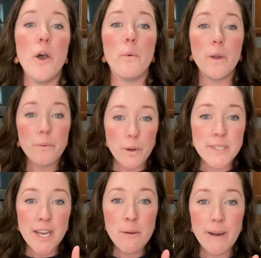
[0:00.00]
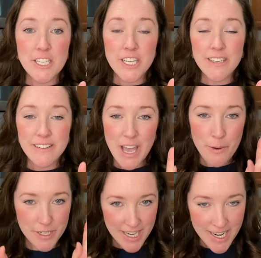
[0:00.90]
We wrote down a budget,
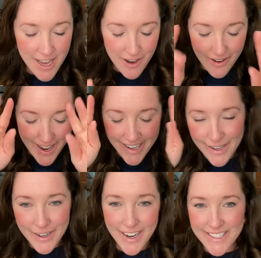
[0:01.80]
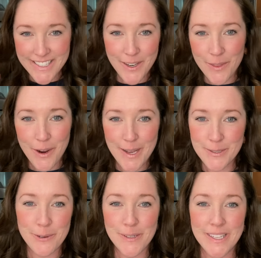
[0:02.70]
which I know, I hear, I see all the
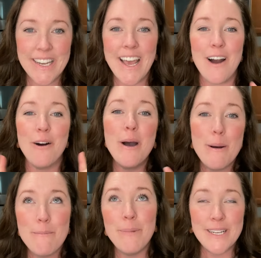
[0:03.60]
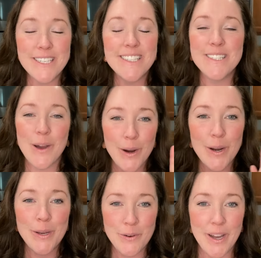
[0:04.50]
eyes rolling now. Budgets are
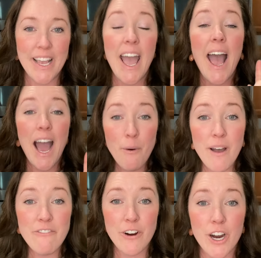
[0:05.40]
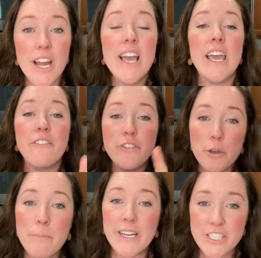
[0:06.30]
annoying. However, if you
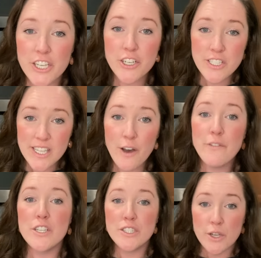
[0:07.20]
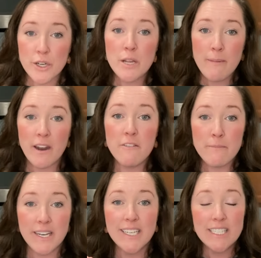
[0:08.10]
budget yourself a certain amount of
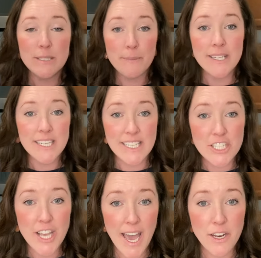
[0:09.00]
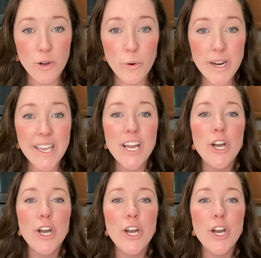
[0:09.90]
money to spend in each category,